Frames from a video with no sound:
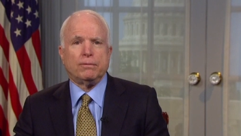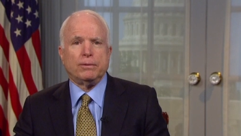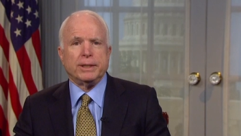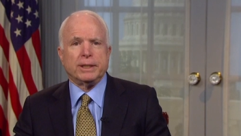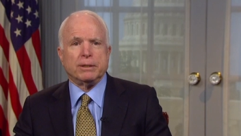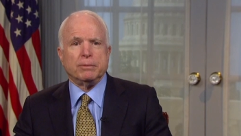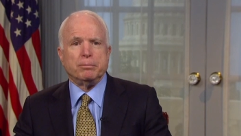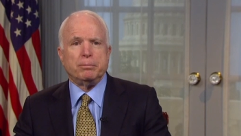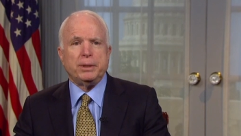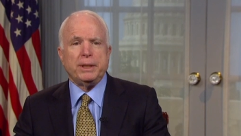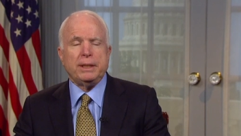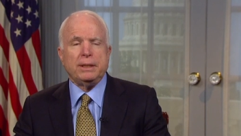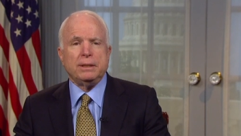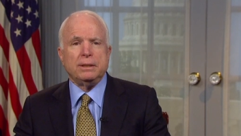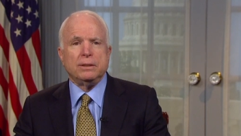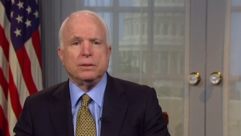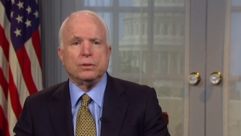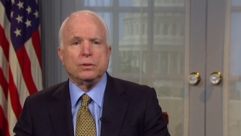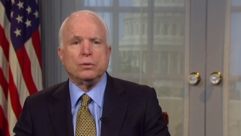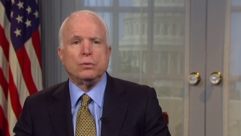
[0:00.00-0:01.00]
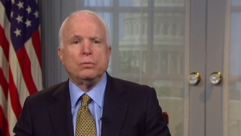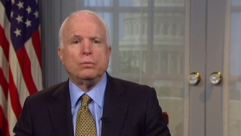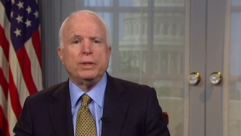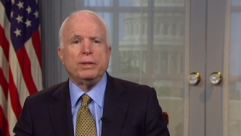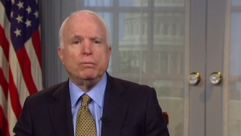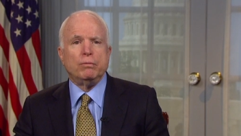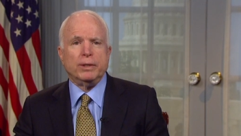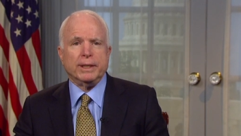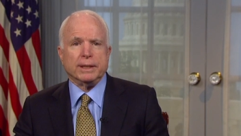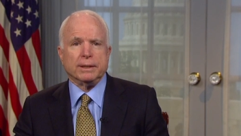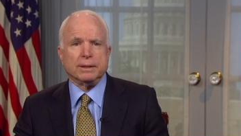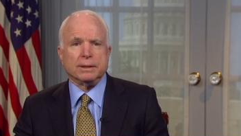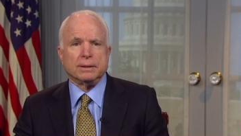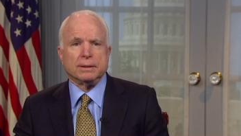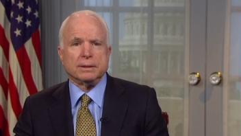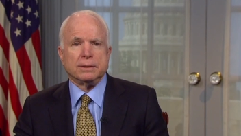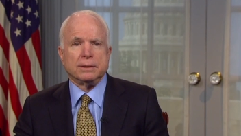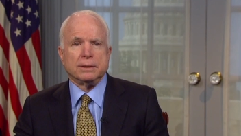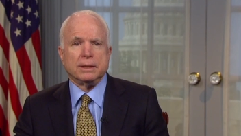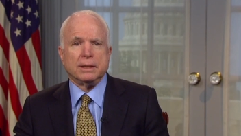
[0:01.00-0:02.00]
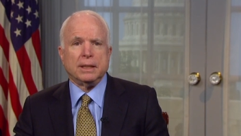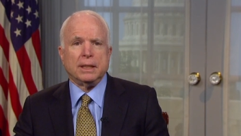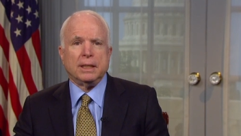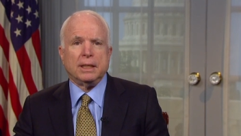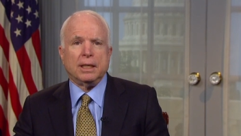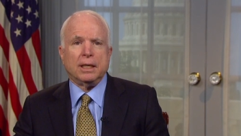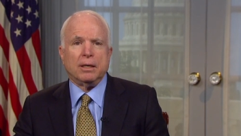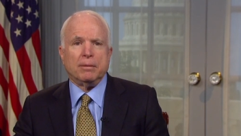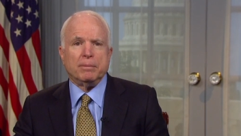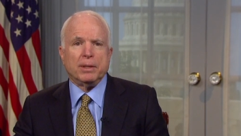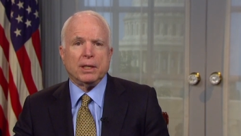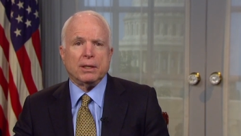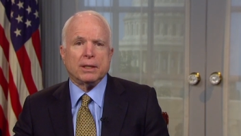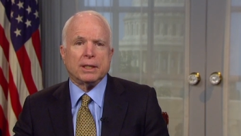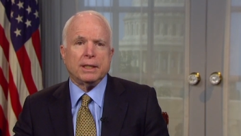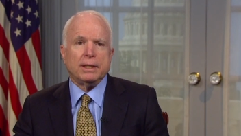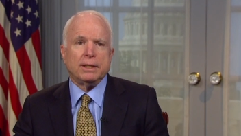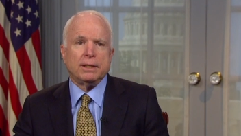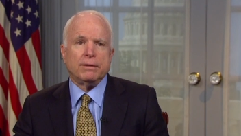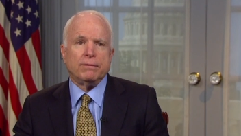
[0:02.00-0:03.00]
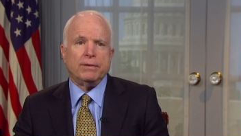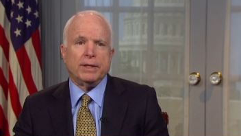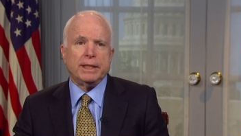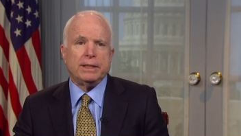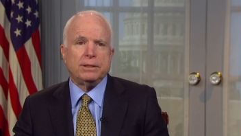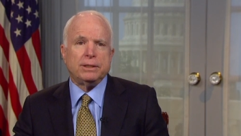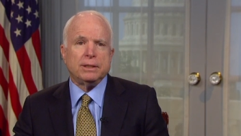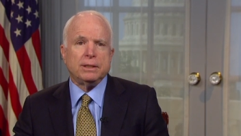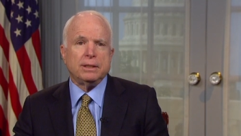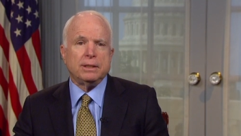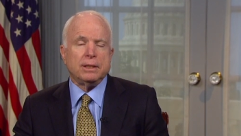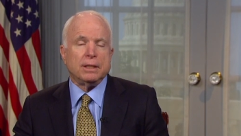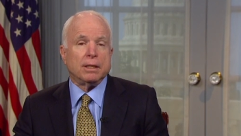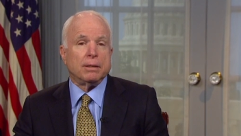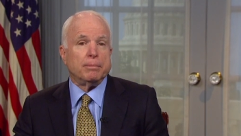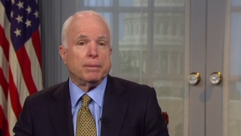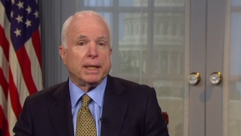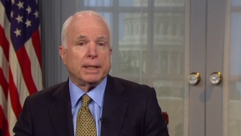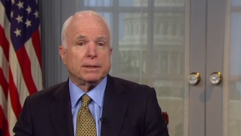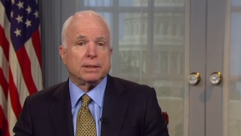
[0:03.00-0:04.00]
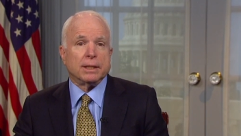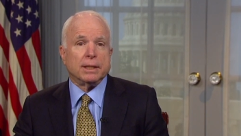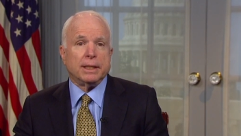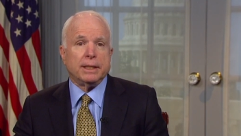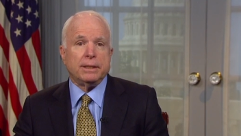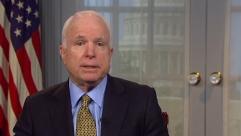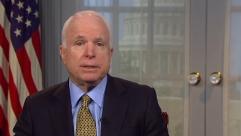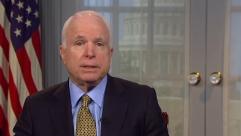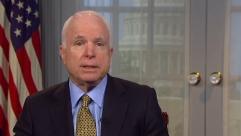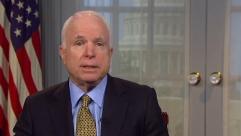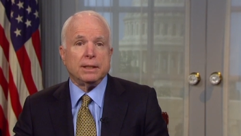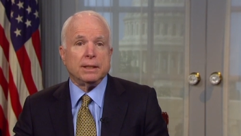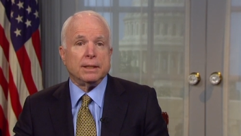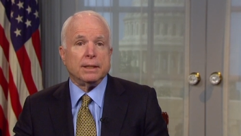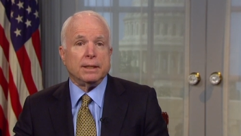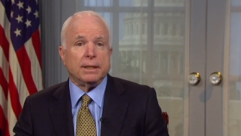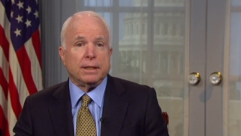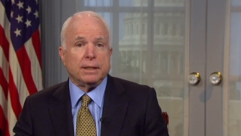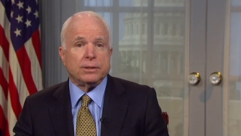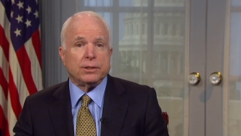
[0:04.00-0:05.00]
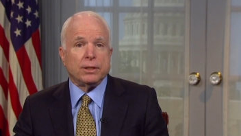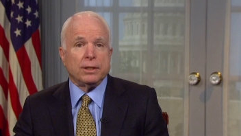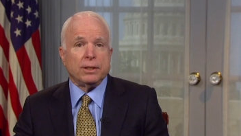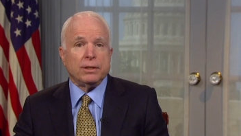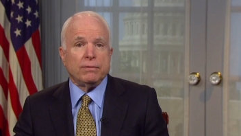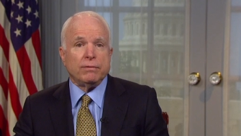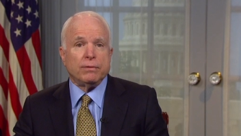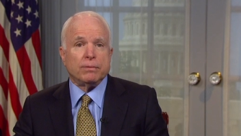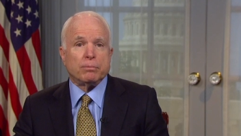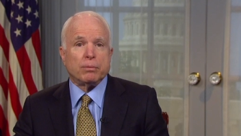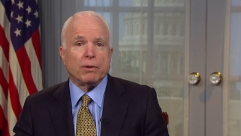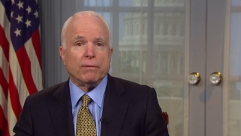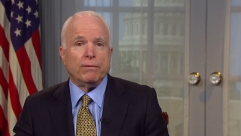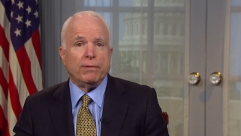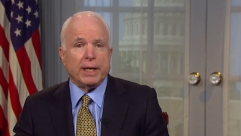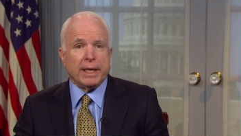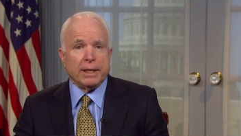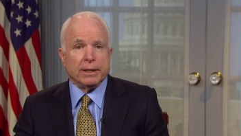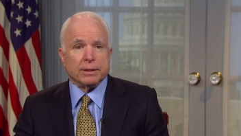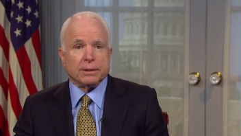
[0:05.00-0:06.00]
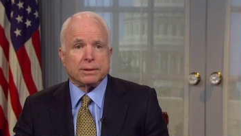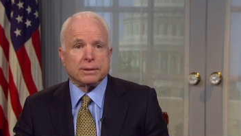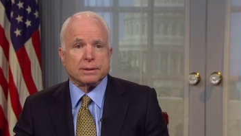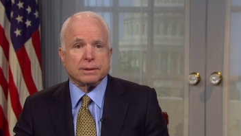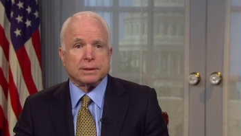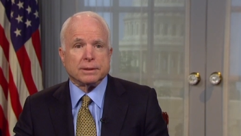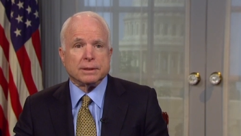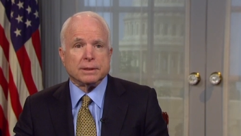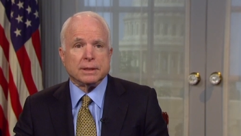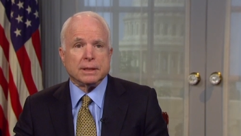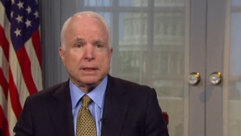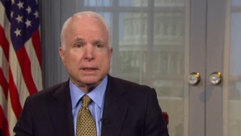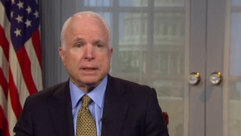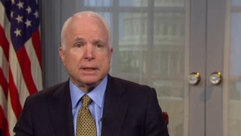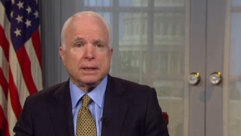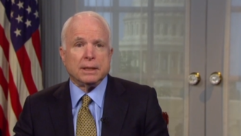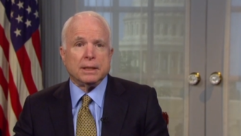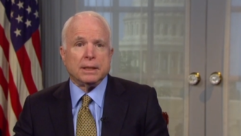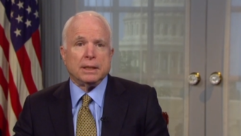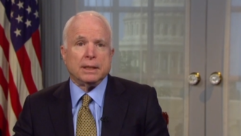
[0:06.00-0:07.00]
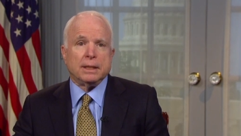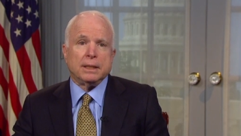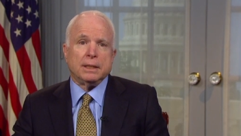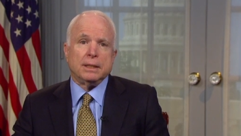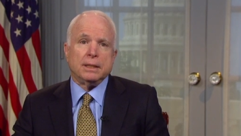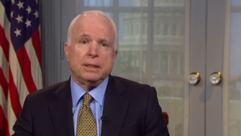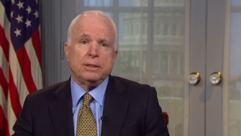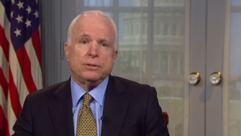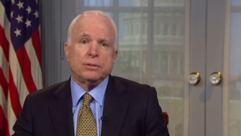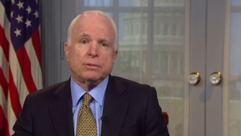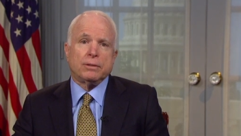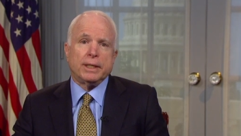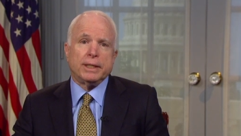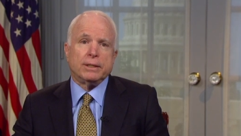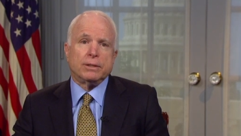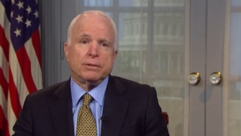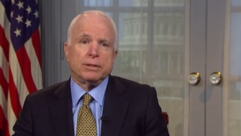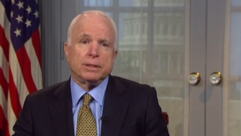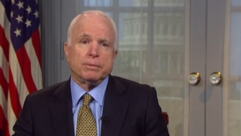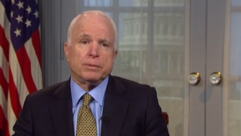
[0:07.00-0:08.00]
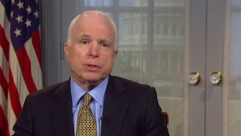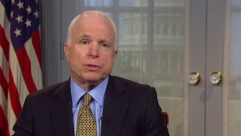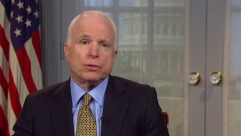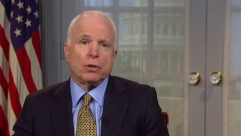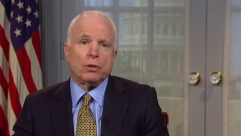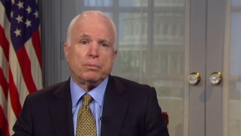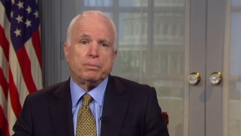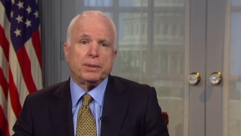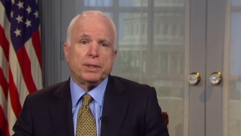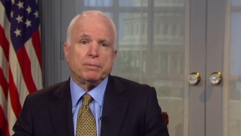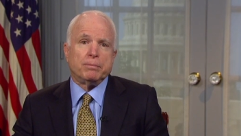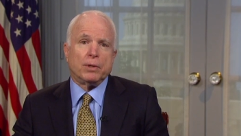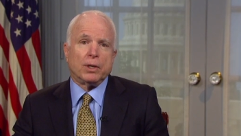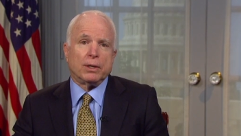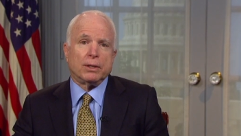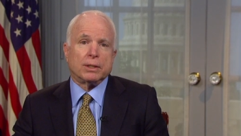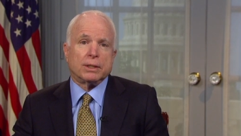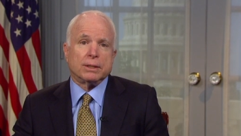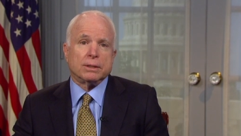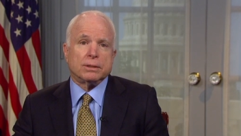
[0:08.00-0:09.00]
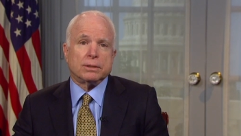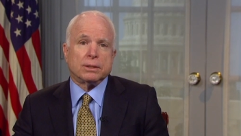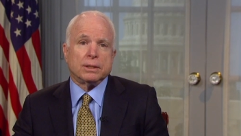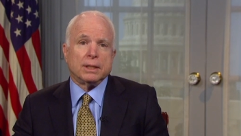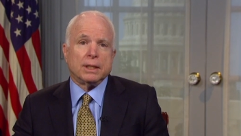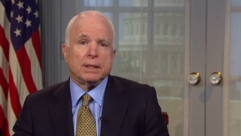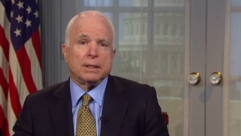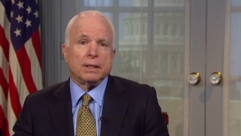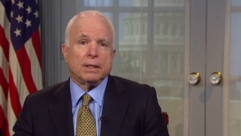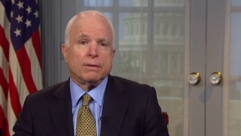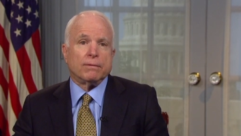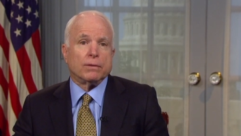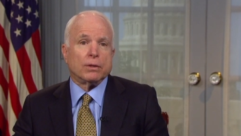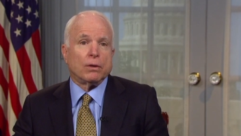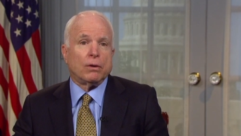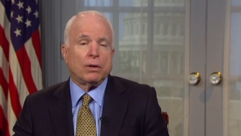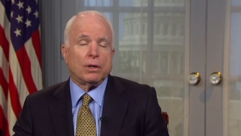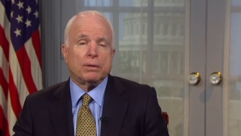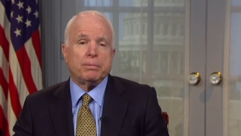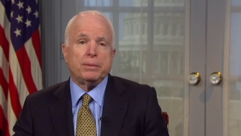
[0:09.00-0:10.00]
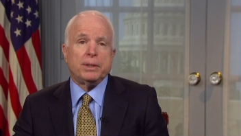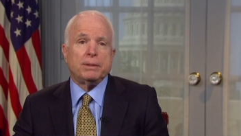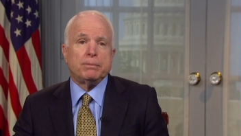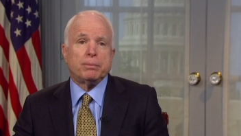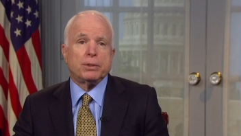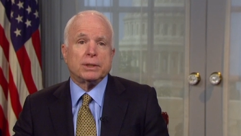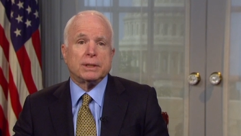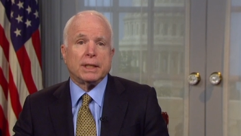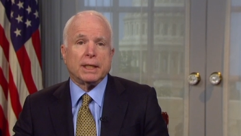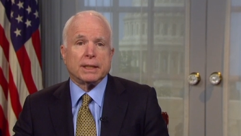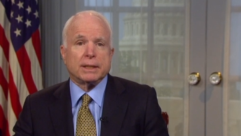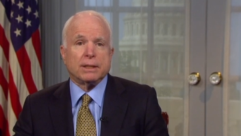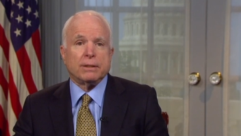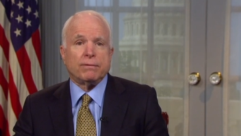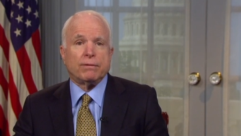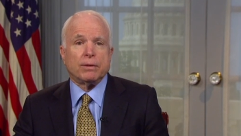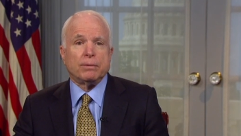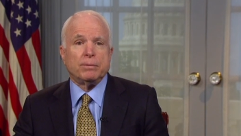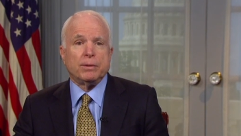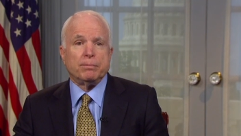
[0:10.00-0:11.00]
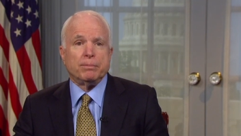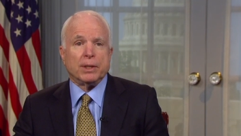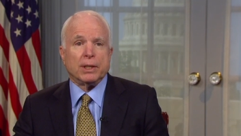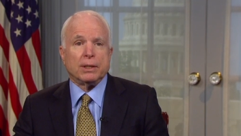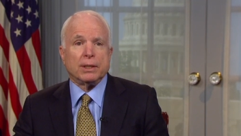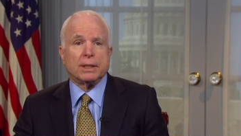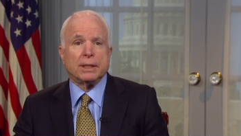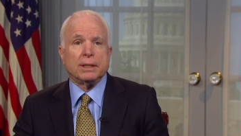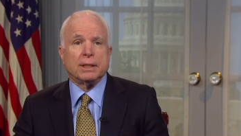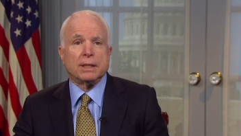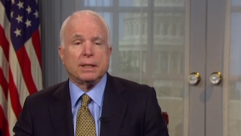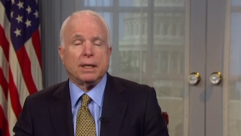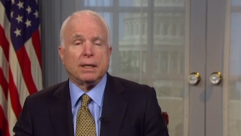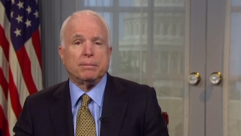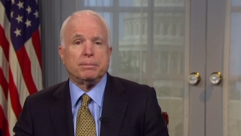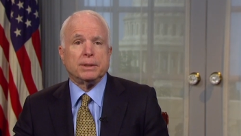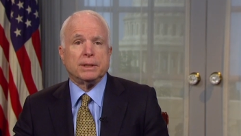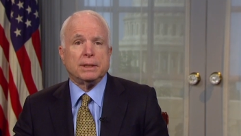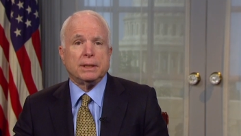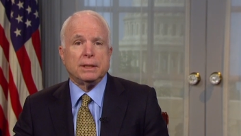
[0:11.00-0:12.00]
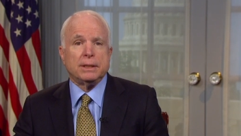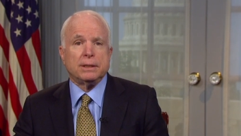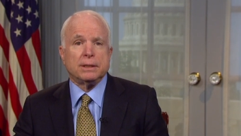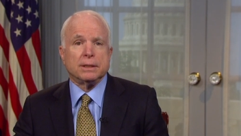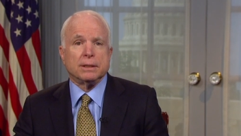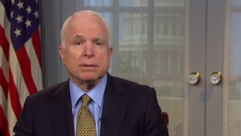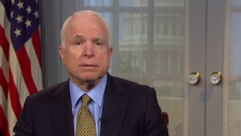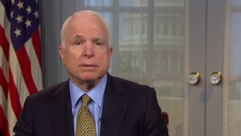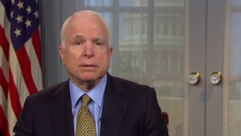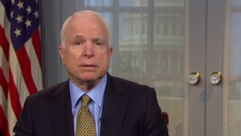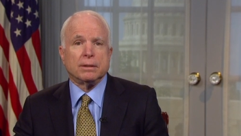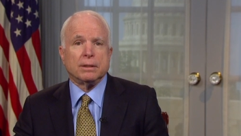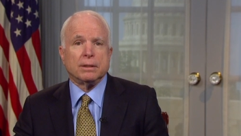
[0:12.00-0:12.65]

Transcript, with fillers: we compete, we win. American innovation, imagination, and initiative prevail. These trade agreements open markets that have long been protected from American competition.